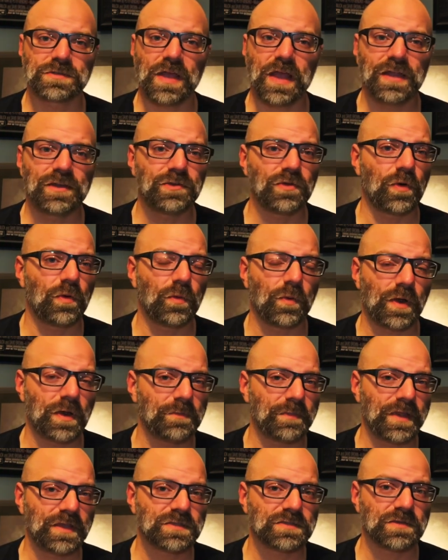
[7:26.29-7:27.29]
I don't want to
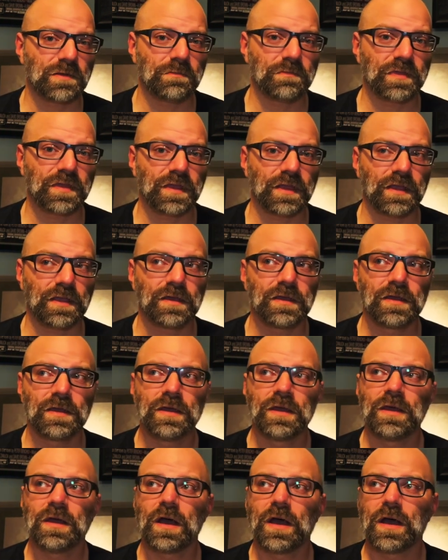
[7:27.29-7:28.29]
make something
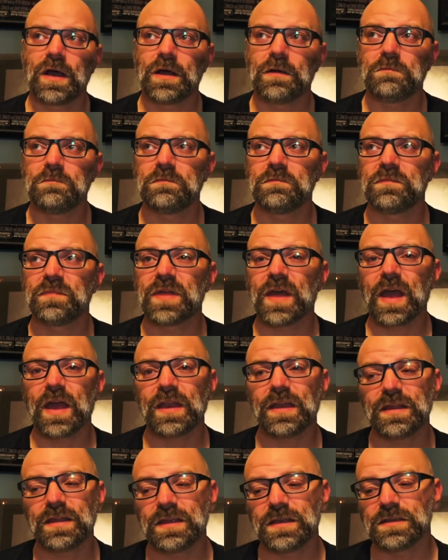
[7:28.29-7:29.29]
that
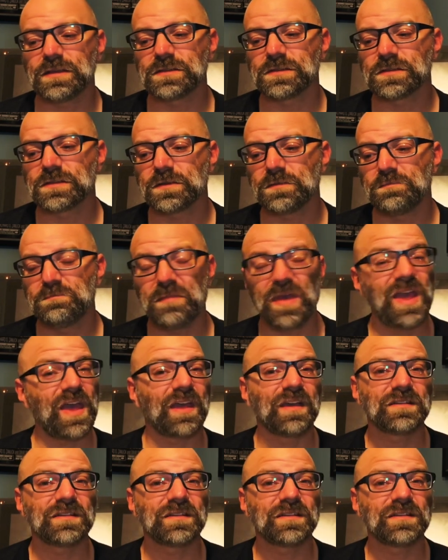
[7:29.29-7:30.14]
is meh.